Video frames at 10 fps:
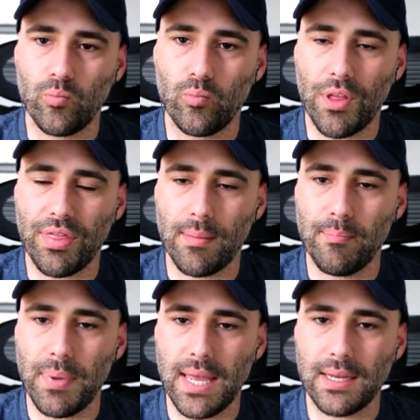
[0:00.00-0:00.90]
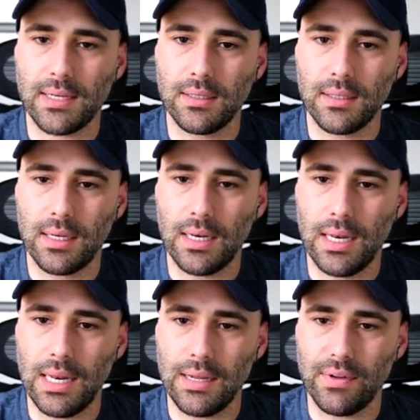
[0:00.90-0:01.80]
with a big
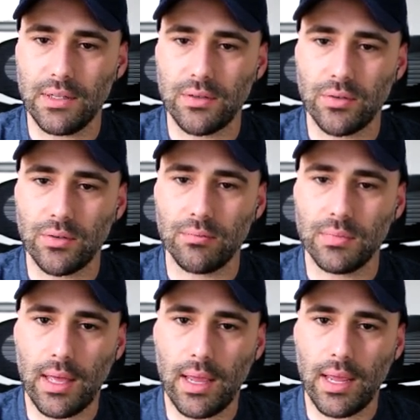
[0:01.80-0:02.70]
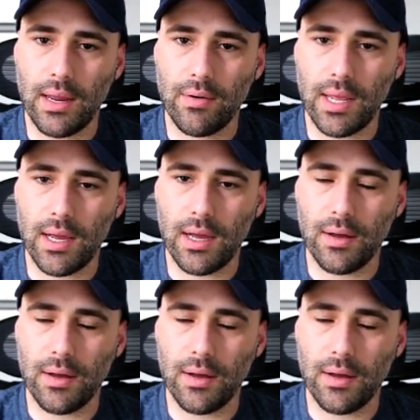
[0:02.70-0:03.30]
living room area.